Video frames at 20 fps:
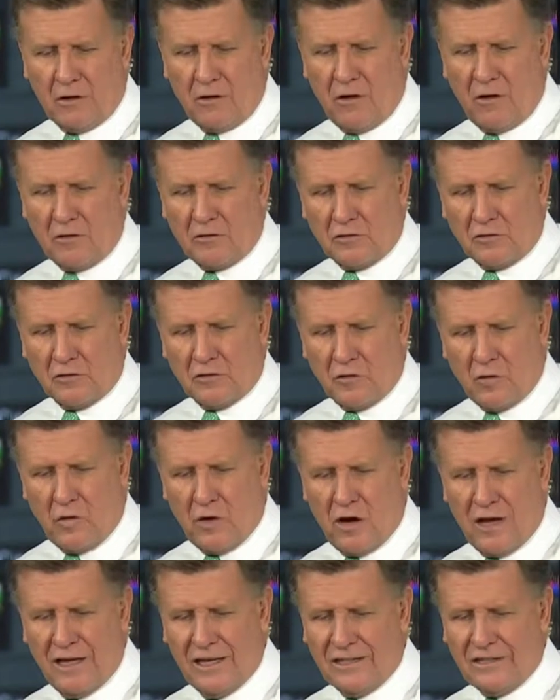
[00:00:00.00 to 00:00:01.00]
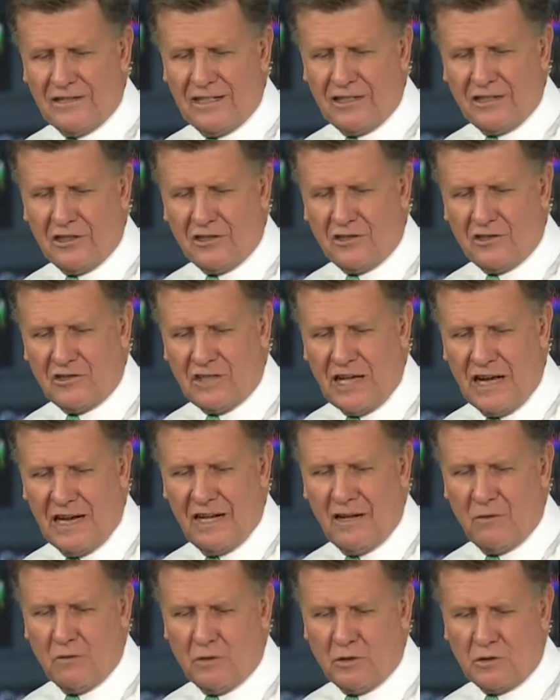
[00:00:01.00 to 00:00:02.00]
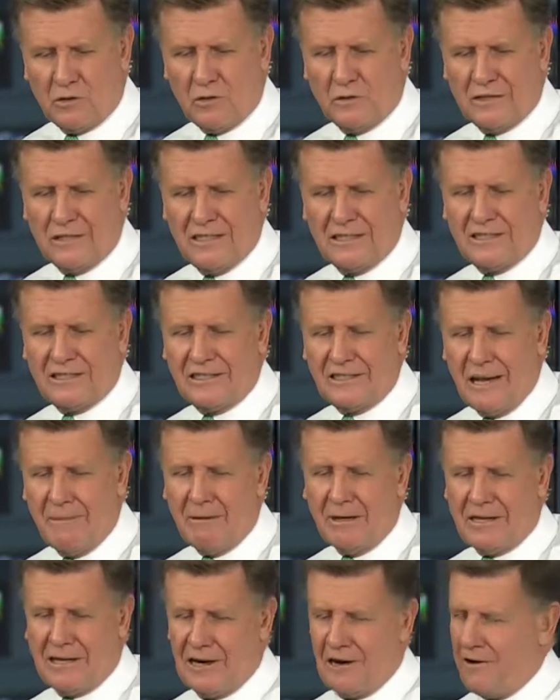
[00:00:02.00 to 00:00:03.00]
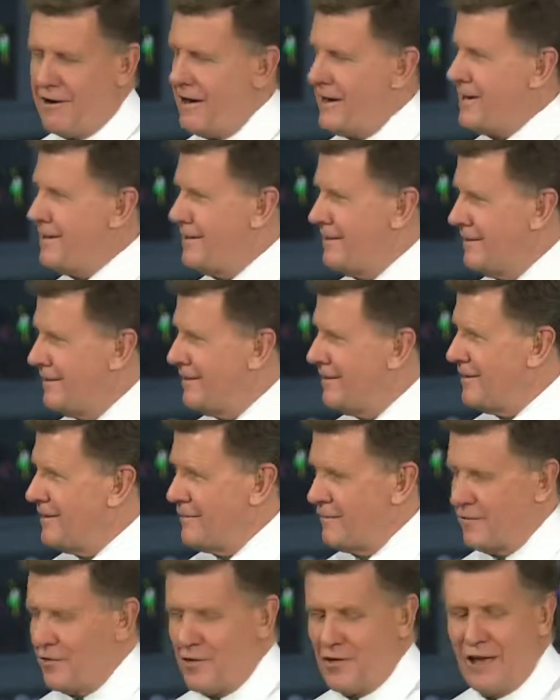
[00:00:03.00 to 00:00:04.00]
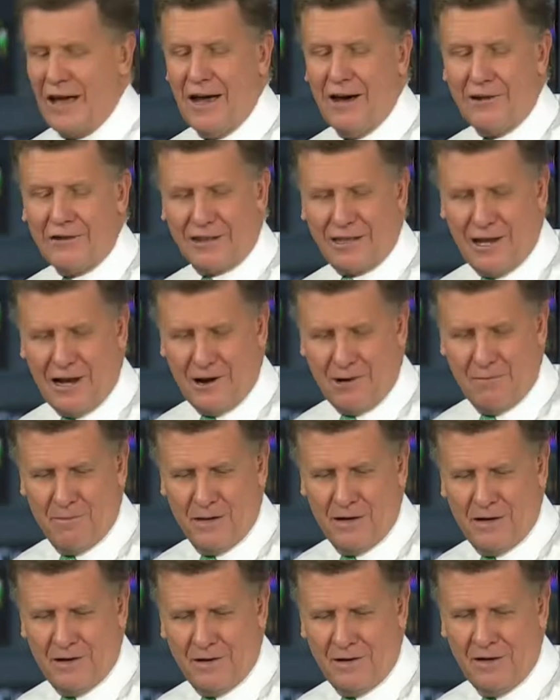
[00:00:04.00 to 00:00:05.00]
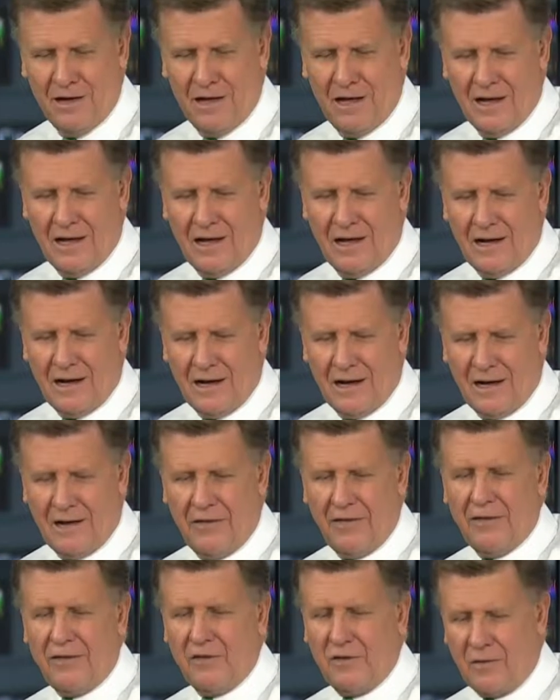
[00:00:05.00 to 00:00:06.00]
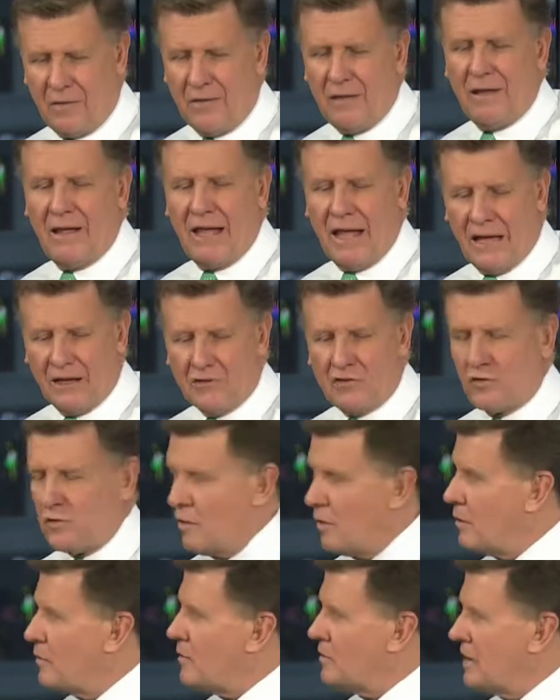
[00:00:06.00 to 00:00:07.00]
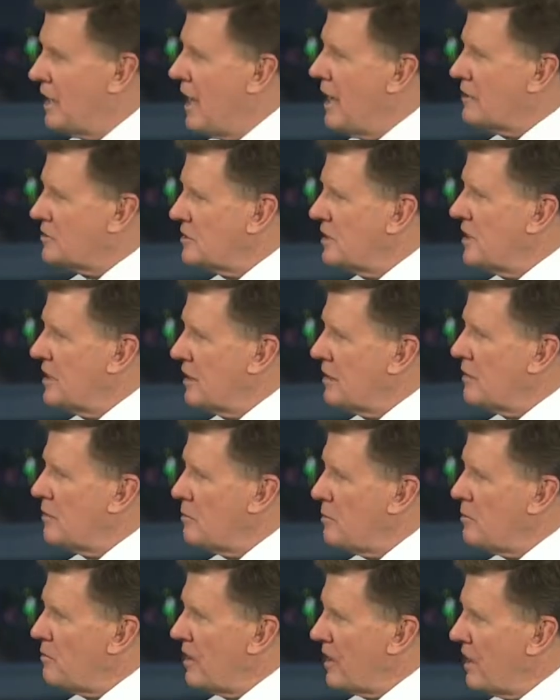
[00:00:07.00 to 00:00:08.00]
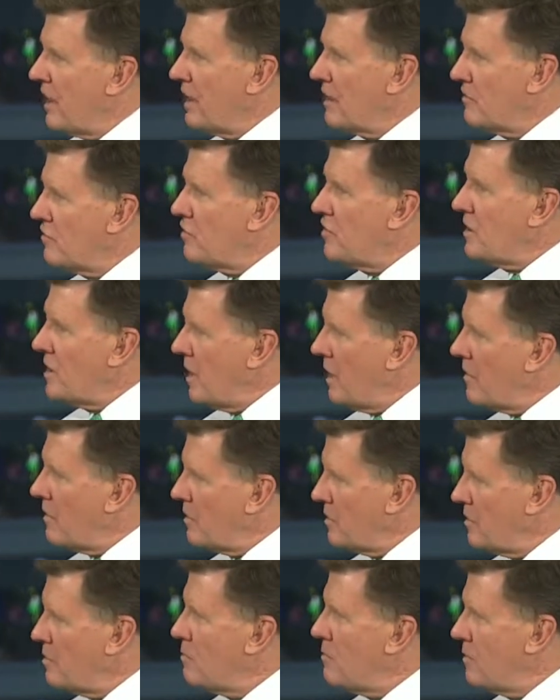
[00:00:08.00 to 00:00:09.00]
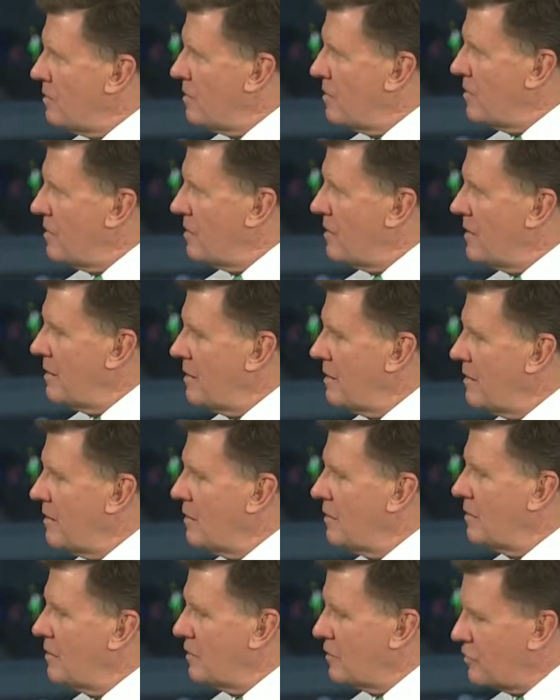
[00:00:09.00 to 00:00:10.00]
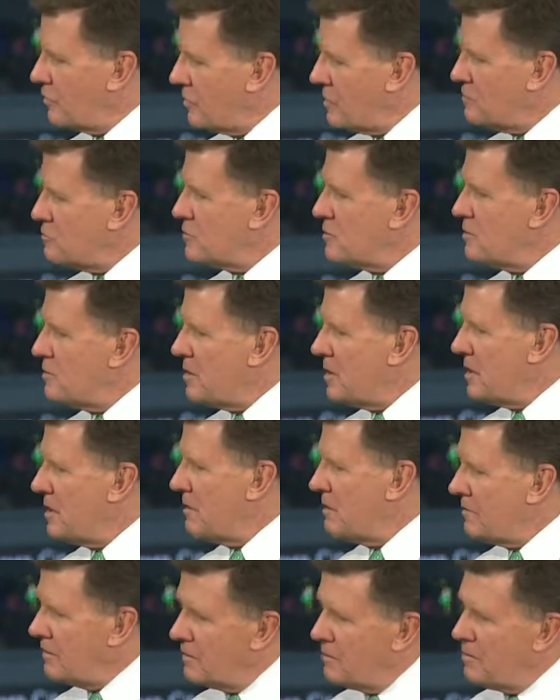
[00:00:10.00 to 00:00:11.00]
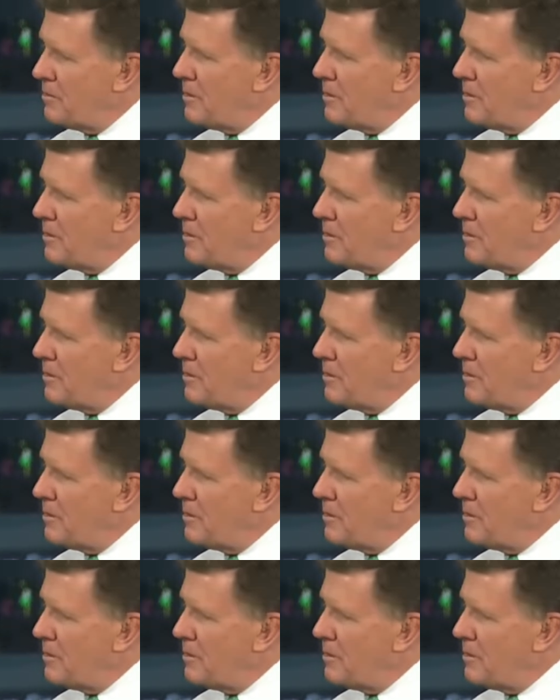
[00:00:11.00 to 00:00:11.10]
the larger story is that the Senate, which was the cemetery for the health care bill, has joined with the House, and it could be. I can see how there seems to be. You know,